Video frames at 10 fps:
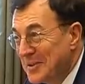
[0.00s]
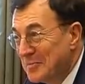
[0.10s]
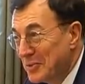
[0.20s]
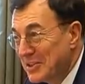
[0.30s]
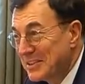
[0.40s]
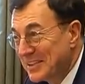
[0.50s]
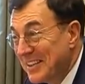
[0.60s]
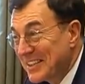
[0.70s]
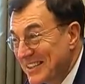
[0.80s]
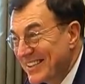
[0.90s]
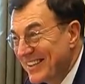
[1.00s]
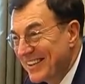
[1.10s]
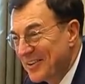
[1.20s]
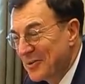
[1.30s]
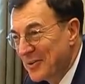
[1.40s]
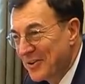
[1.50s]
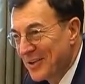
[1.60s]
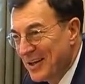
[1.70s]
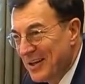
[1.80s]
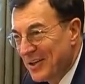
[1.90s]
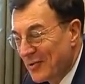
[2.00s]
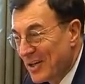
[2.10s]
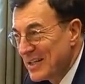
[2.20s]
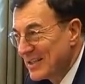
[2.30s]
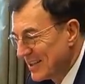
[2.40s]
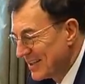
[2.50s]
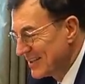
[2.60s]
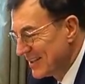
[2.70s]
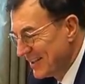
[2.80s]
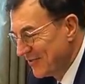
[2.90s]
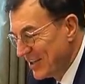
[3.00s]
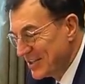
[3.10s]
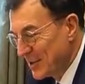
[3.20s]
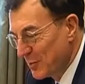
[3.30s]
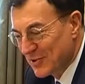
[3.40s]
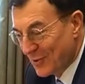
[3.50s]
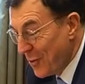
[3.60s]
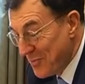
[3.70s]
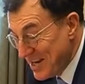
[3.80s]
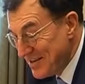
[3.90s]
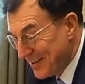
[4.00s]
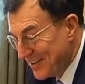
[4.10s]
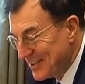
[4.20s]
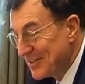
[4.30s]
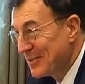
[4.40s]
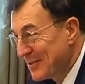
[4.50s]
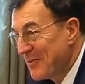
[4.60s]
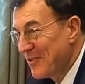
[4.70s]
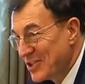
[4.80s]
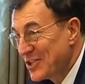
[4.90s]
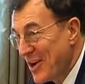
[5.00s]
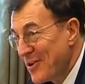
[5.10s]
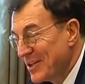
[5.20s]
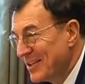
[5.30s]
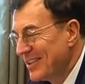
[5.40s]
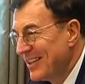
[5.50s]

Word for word: a Buddhist lunch, you know, with rice and vegetables, no meat, you know, just vegetarian.